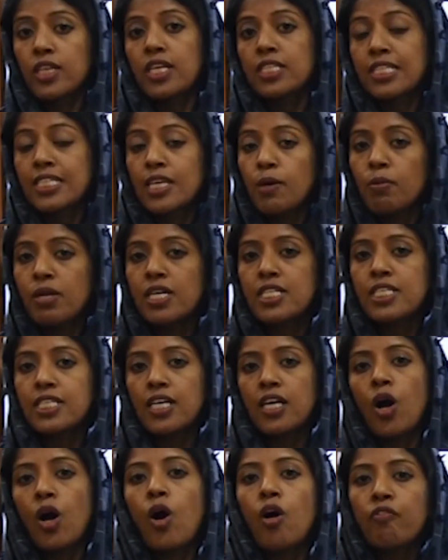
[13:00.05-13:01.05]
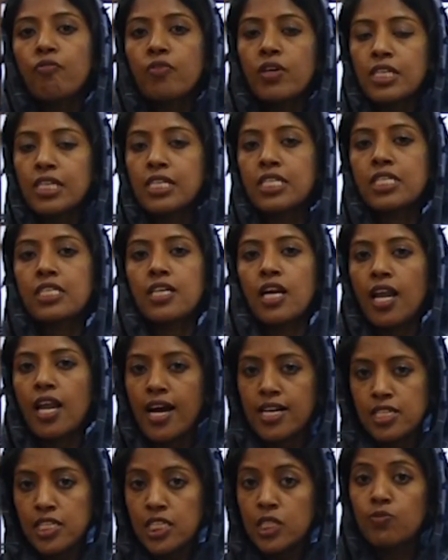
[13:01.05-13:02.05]
stability of the crystal
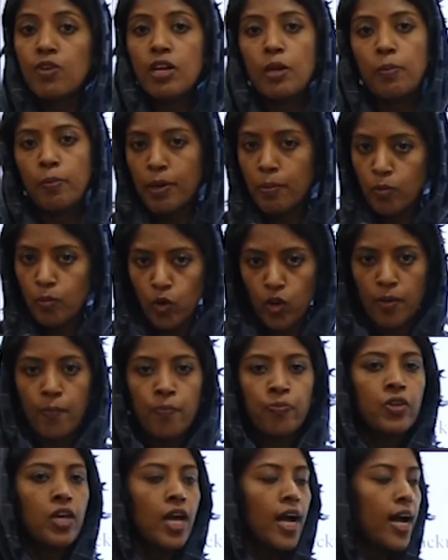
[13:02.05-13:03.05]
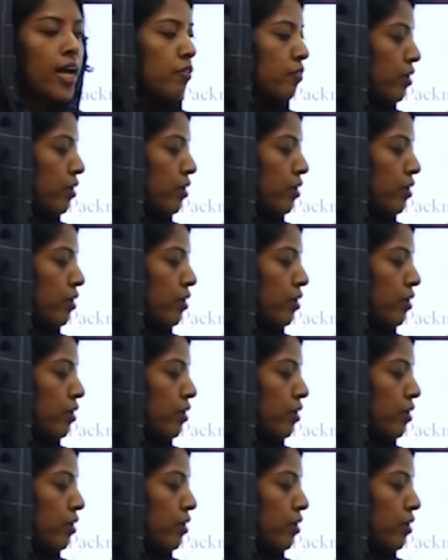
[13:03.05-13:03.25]
lattice will be more. And